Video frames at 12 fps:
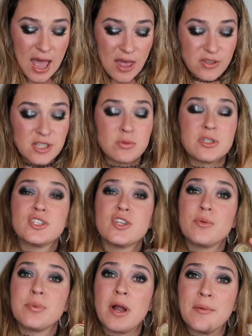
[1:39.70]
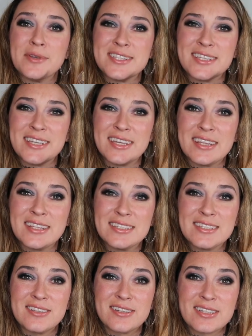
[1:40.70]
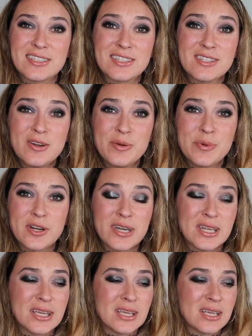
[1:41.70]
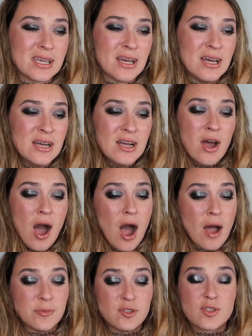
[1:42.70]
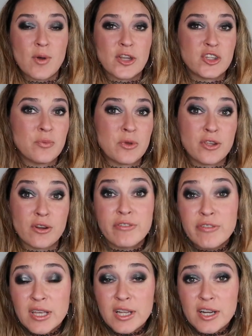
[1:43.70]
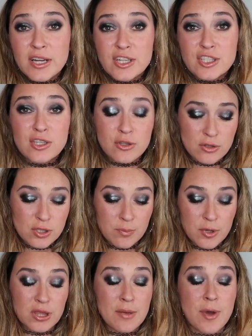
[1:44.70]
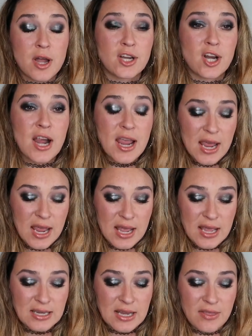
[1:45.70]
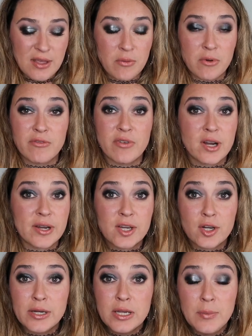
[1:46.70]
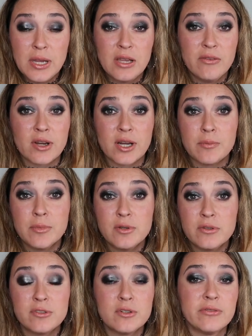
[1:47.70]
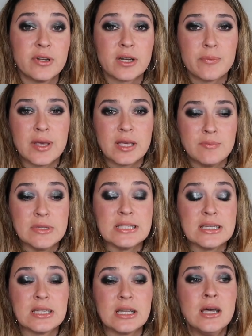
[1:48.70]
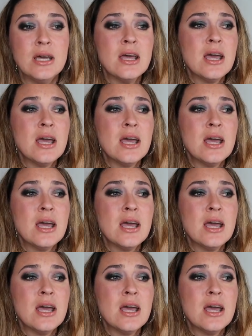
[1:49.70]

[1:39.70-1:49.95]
And these were so promising. These looked so pretty um, you swatch them with your fingers, you put them on your hand, and they were very creamy, very beautiful, very pigmented.